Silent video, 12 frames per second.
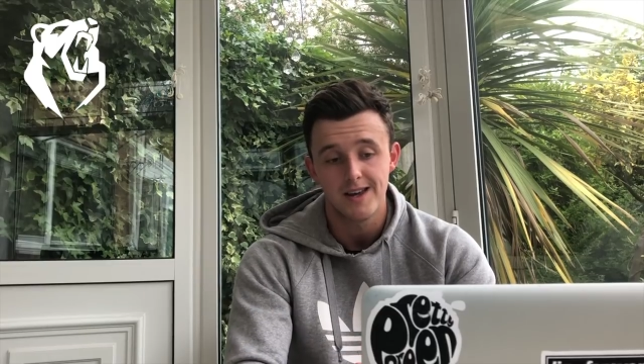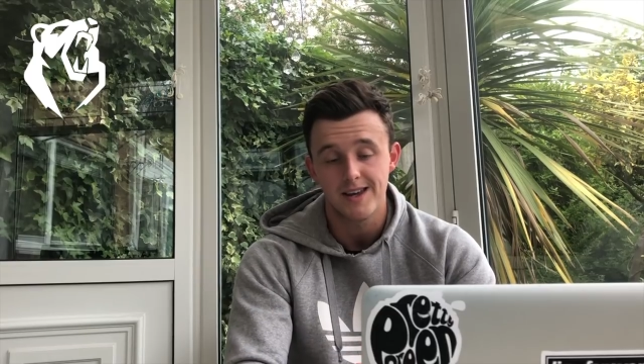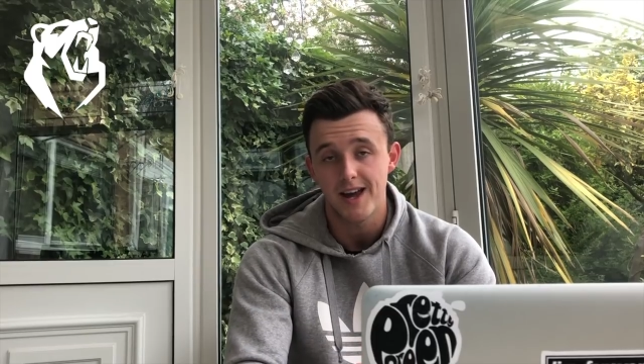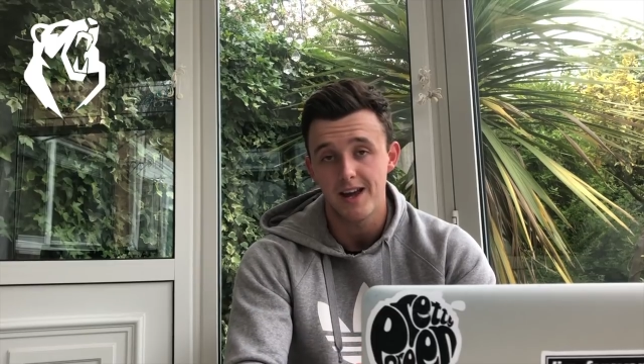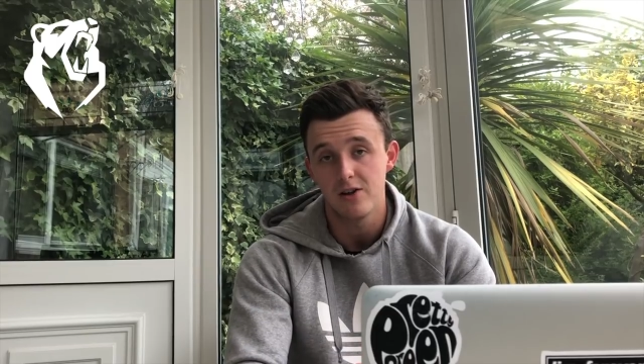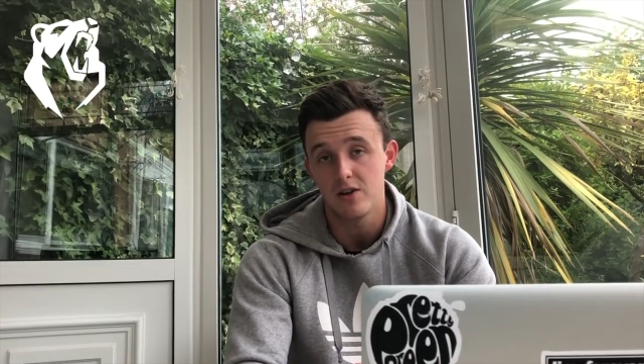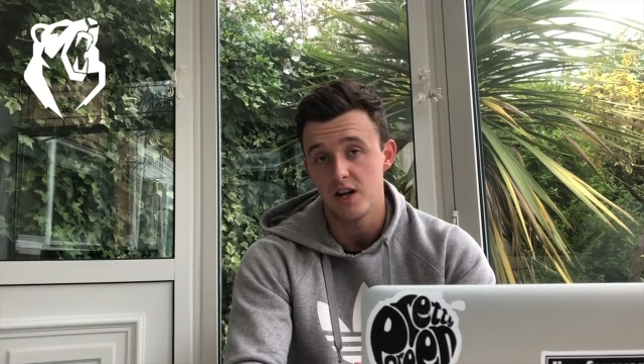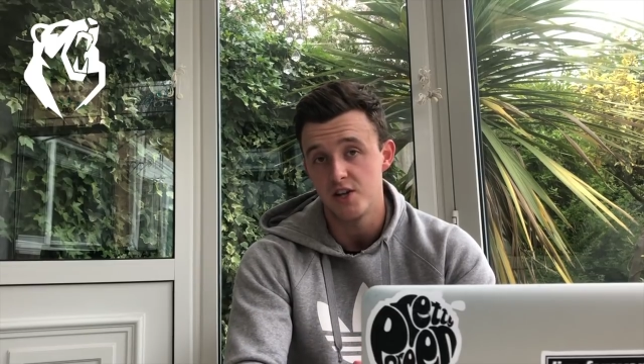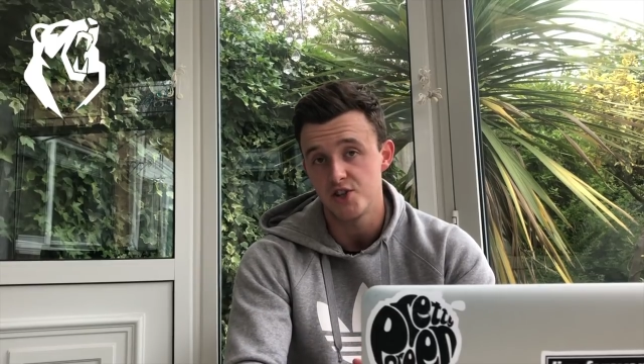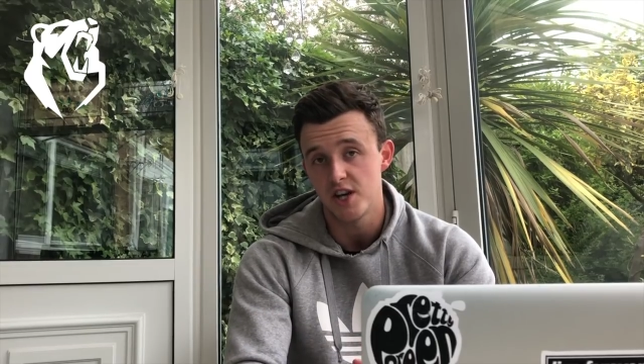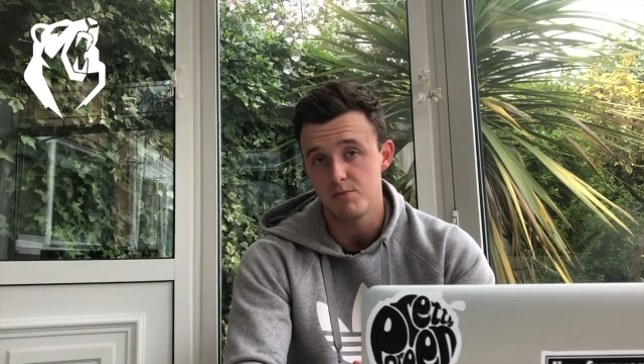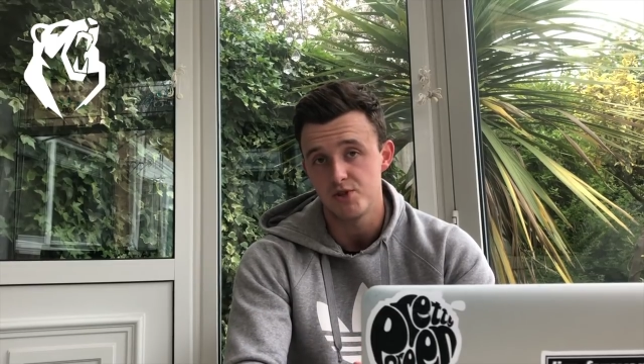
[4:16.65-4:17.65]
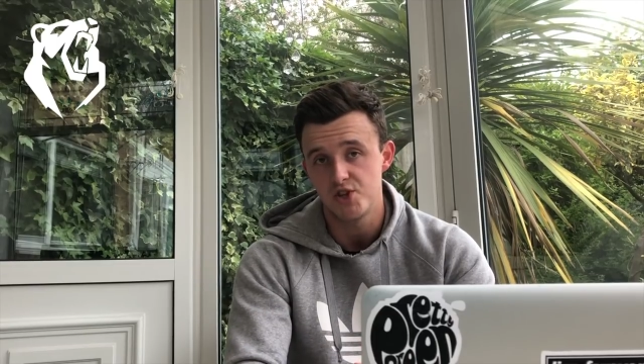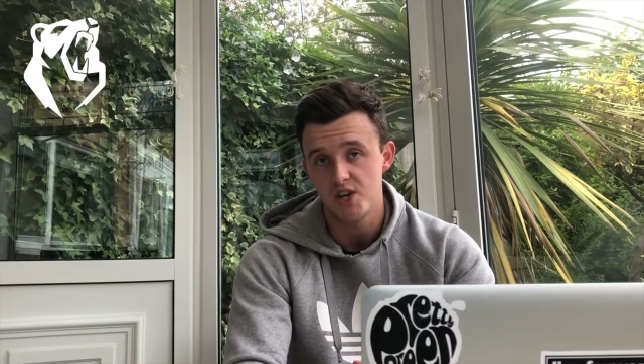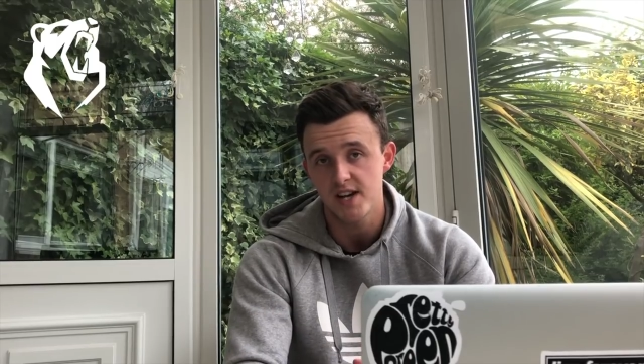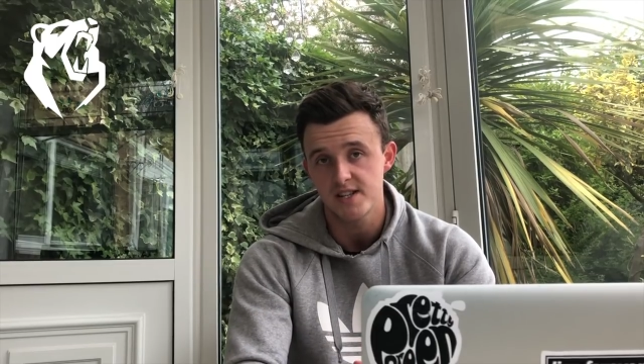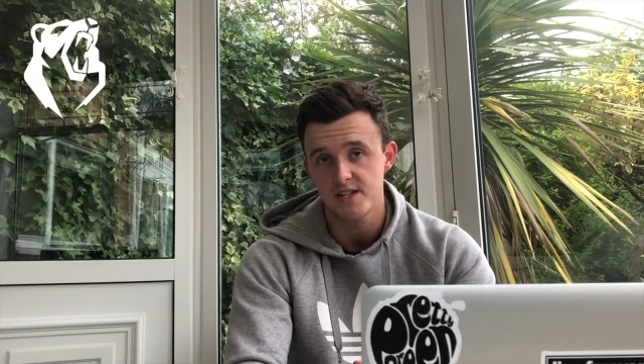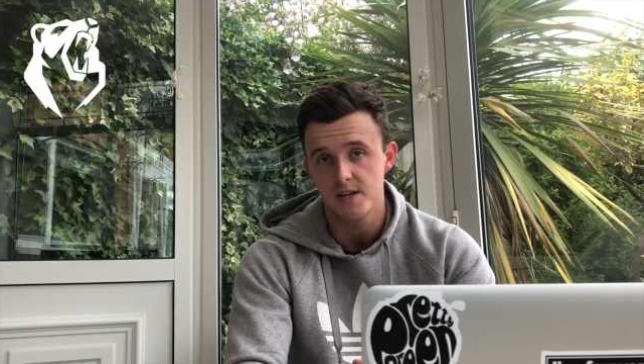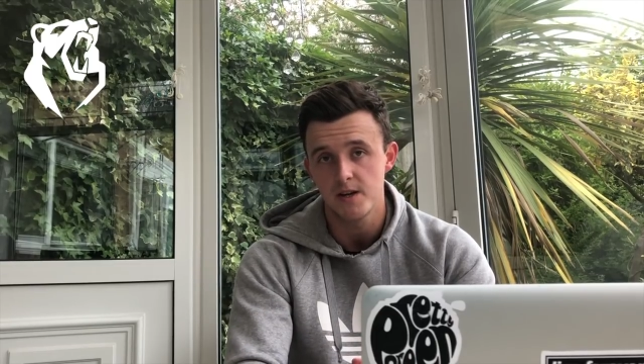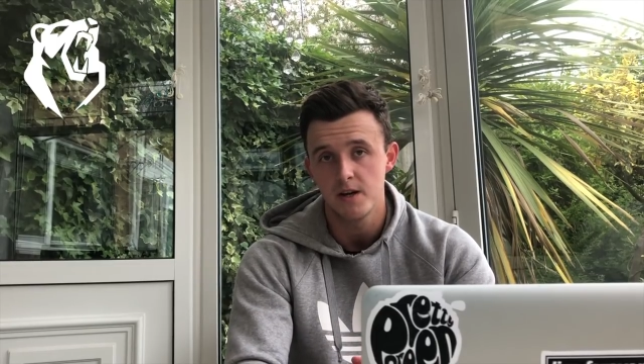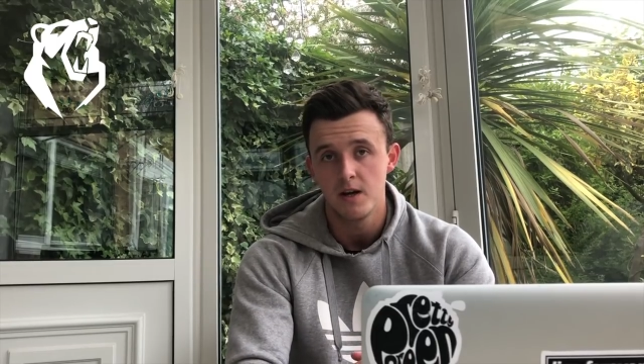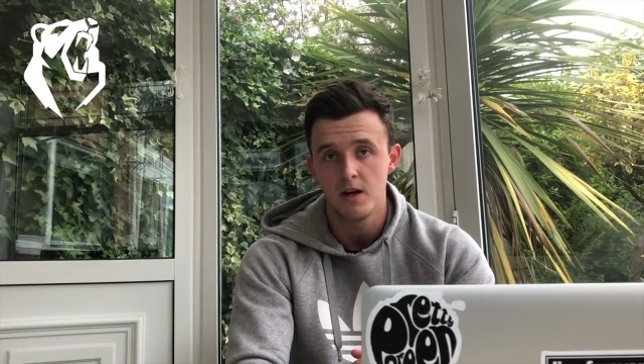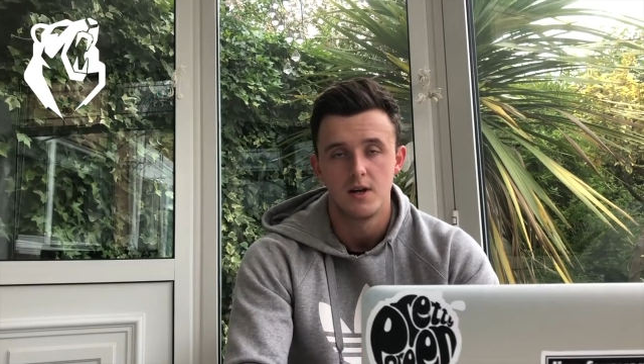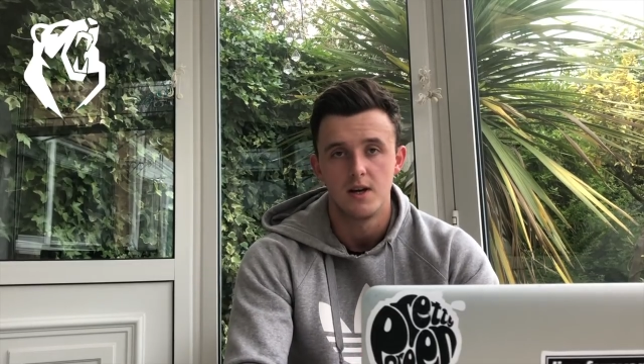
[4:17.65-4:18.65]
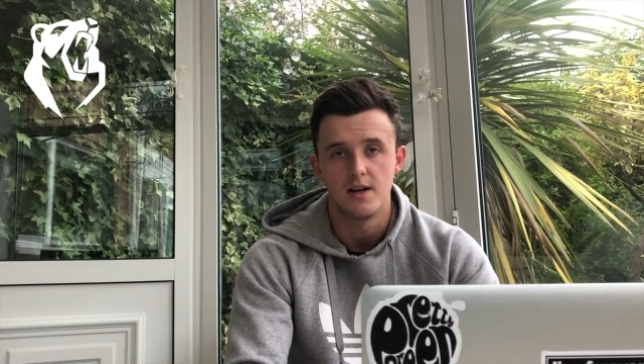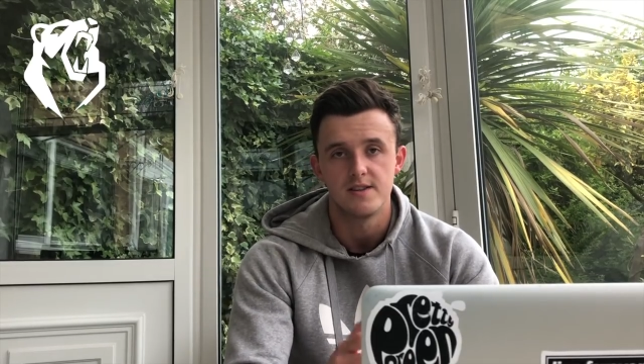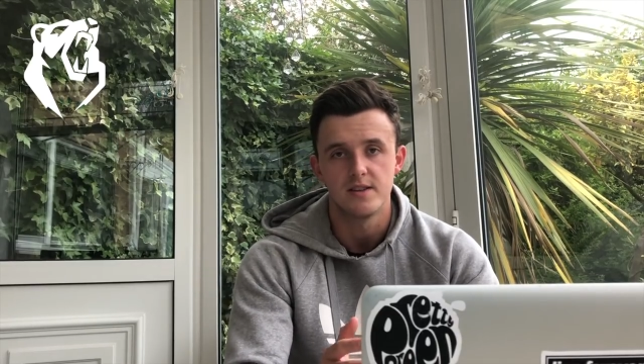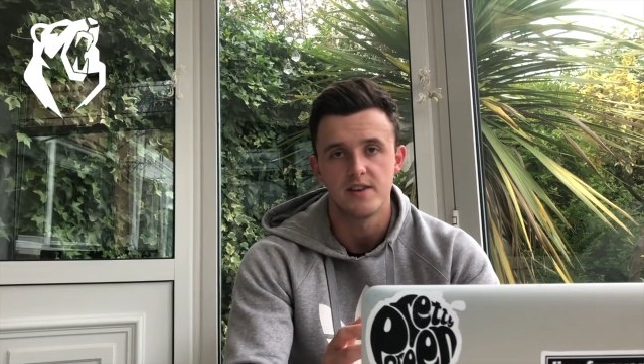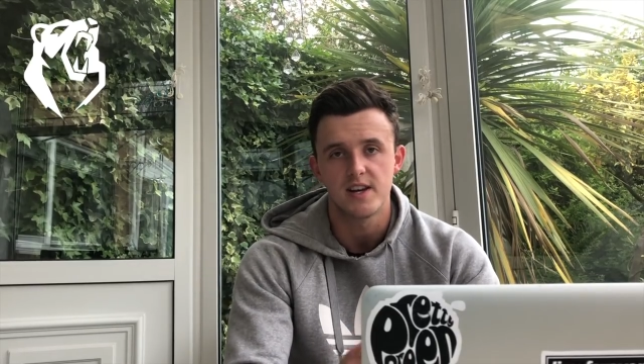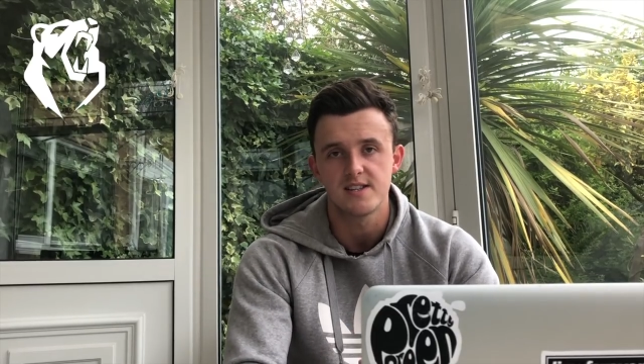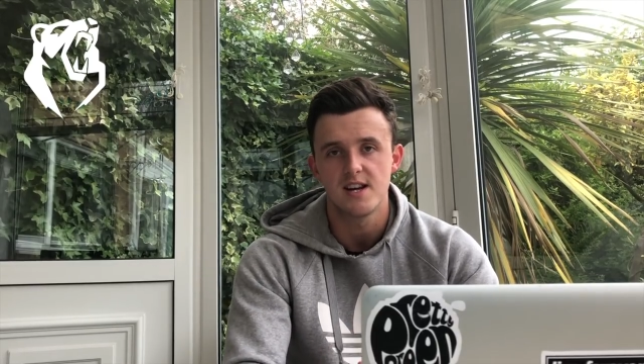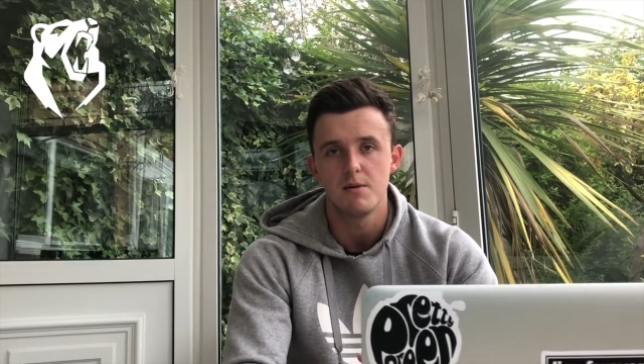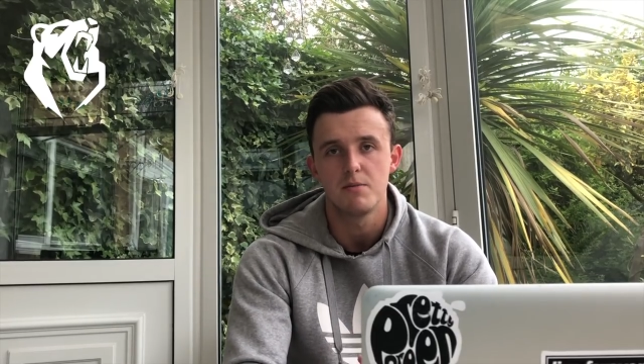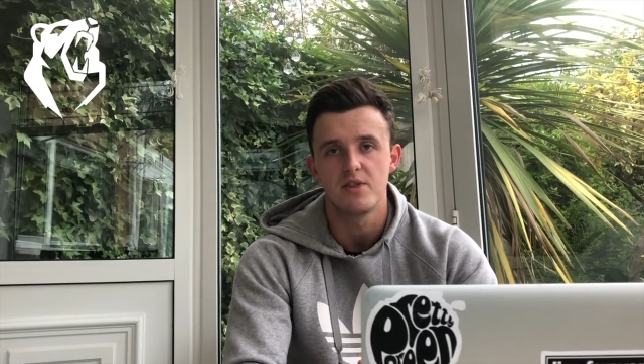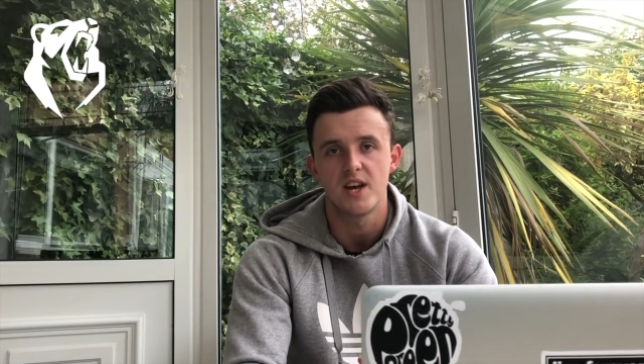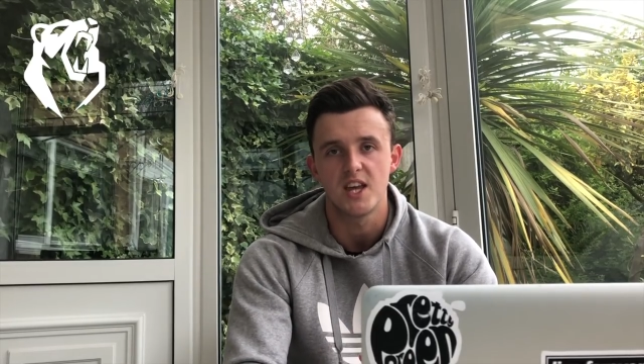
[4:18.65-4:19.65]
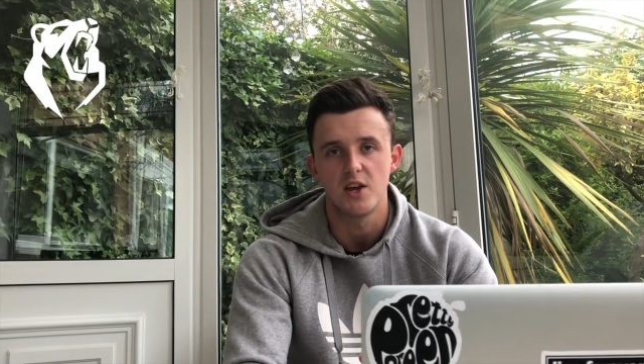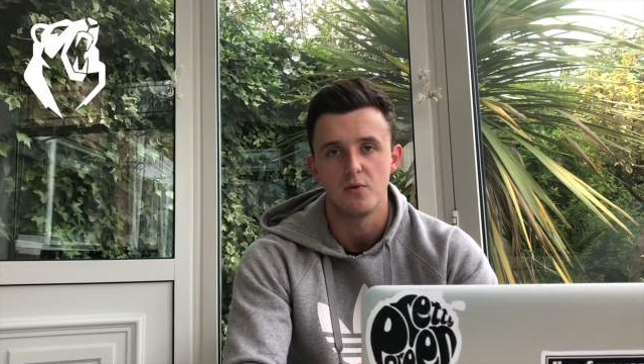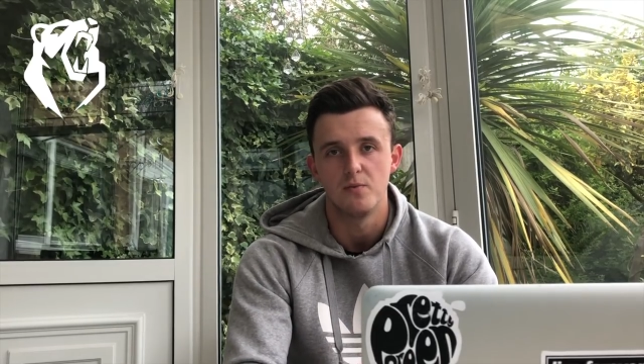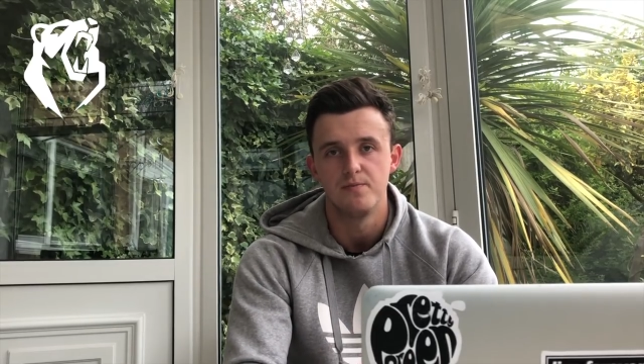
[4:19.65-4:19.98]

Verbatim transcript: Gale and James Chester. And until next time, thank you.